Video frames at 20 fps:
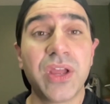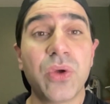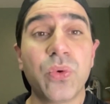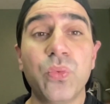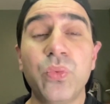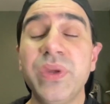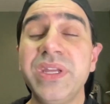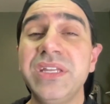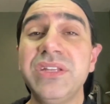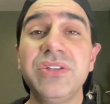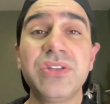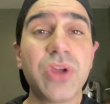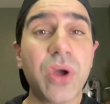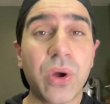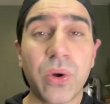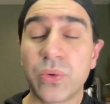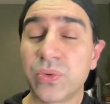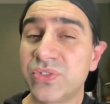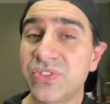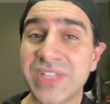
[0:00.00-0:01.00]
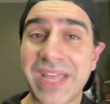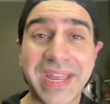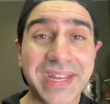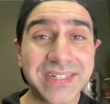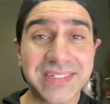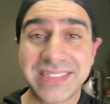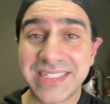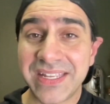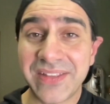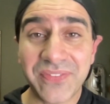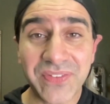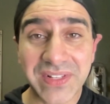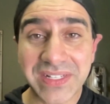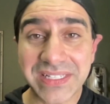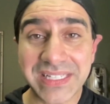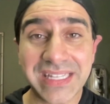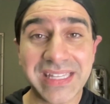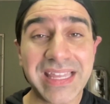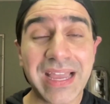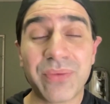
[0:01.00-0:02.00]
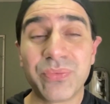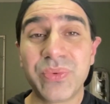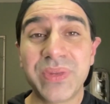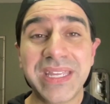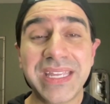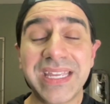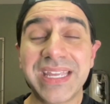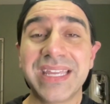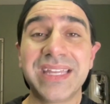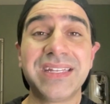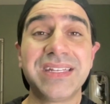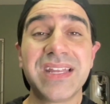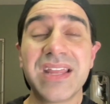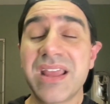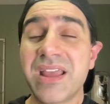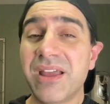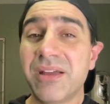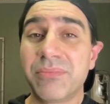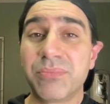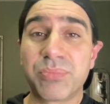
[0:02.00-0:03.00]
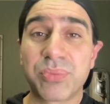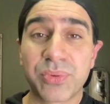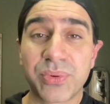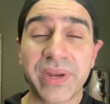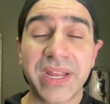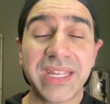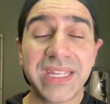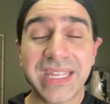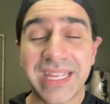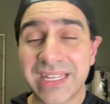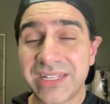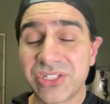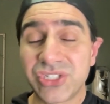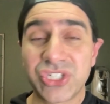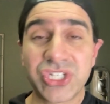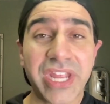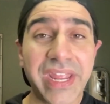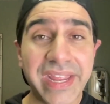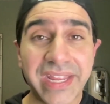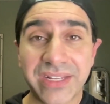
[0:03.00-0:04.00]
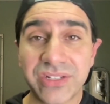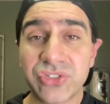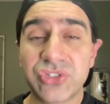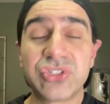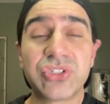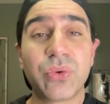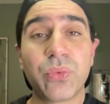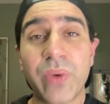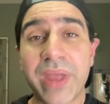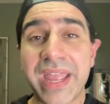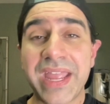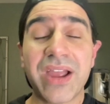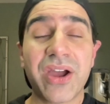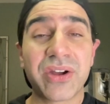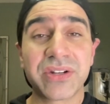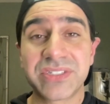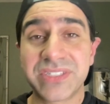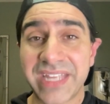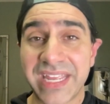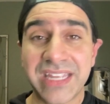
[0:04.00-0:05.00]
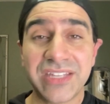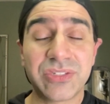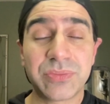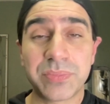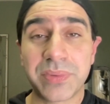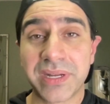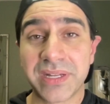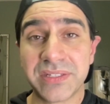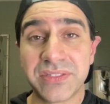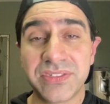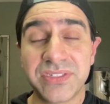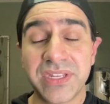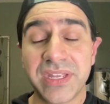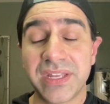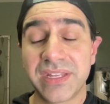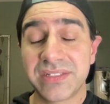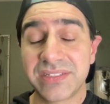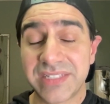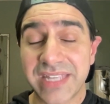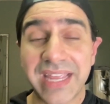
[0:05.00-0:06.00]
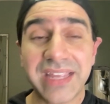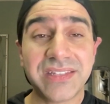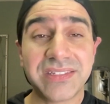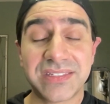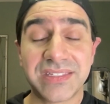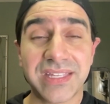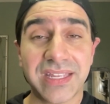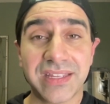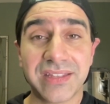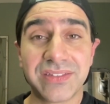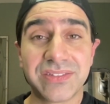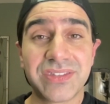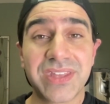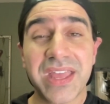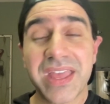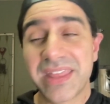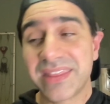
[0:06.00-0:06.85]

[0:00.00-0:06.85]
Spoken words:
We know scientifically that we can break and change the way our taste buds taste things,